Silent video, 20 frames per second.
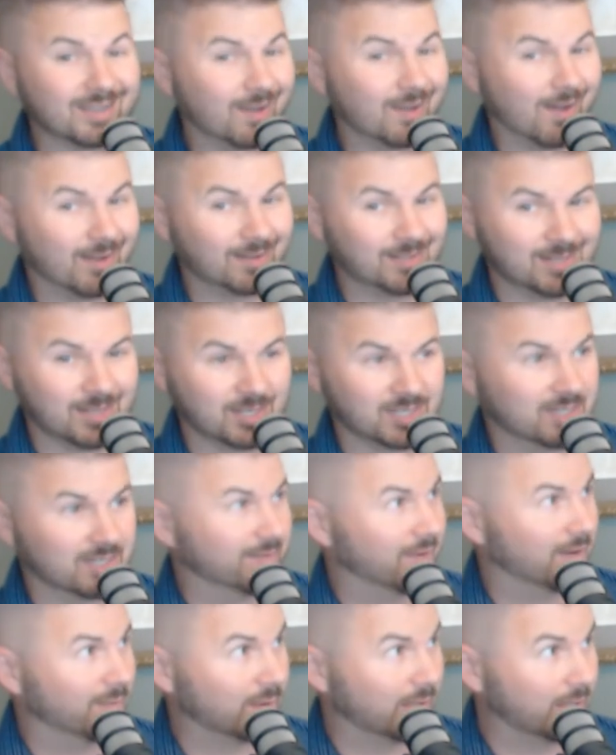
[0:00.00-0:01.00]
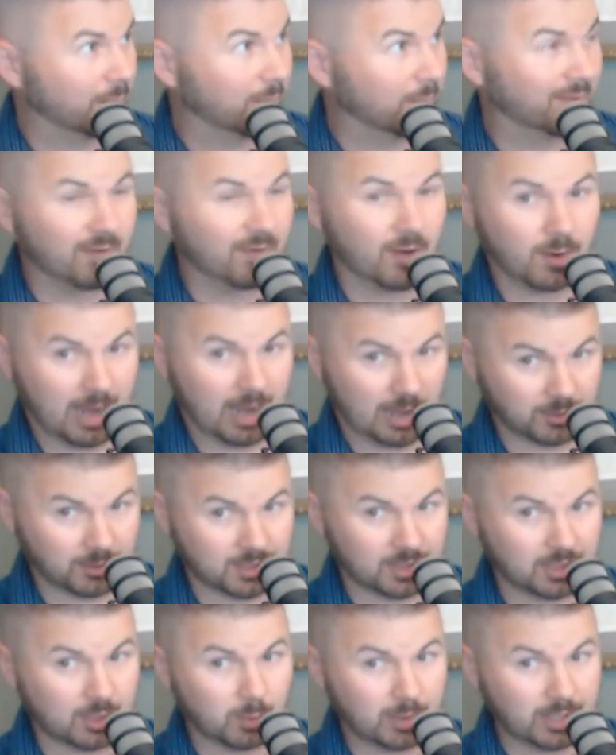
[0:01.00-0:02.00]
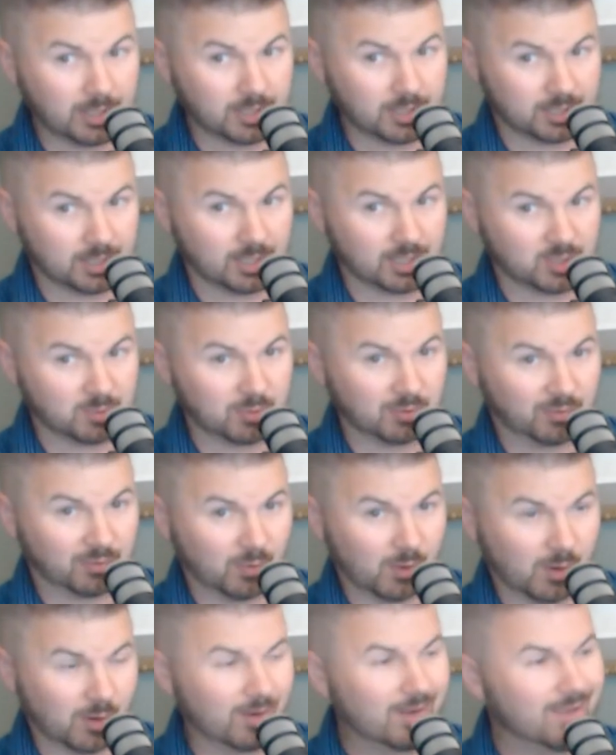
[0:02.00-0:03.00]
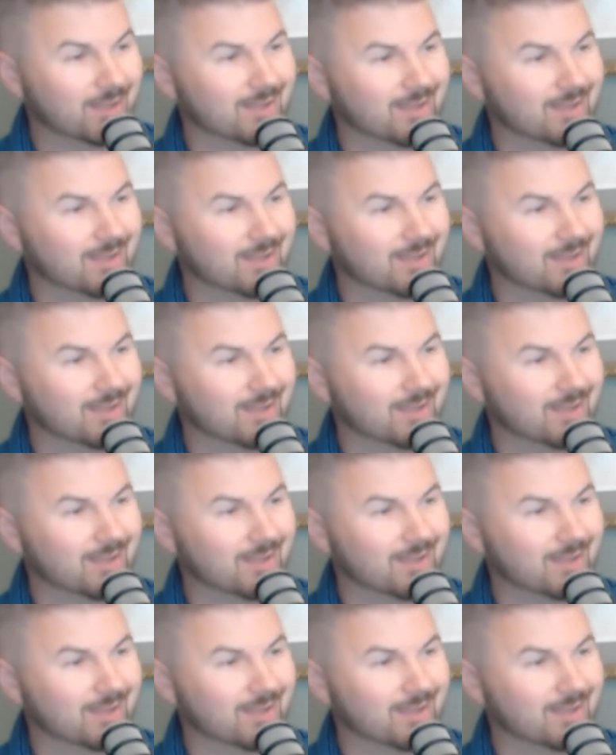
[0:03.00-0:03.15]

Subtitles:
context of everything with fair housing that we discussed before.